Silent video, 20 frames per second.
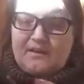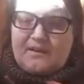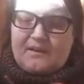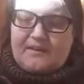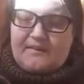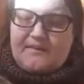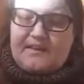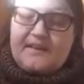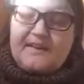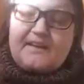
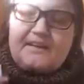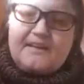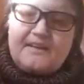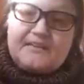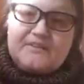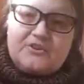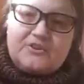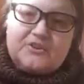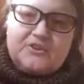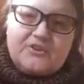And then
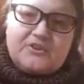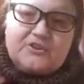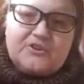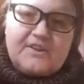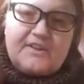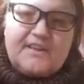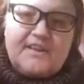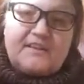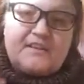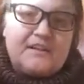again, just
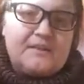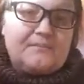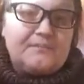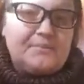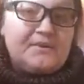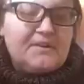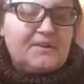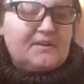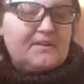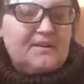shake it up
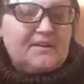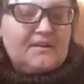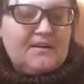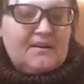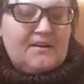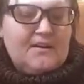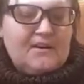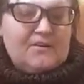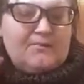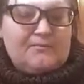
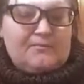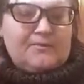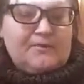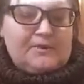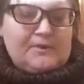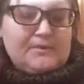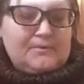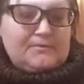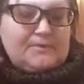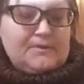
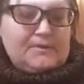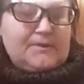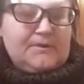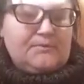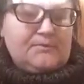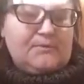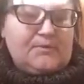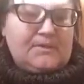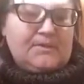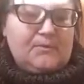really, really,
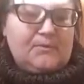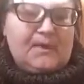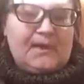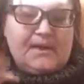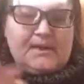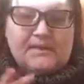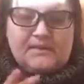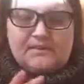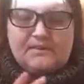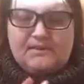really
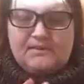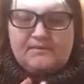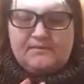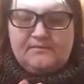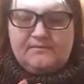well.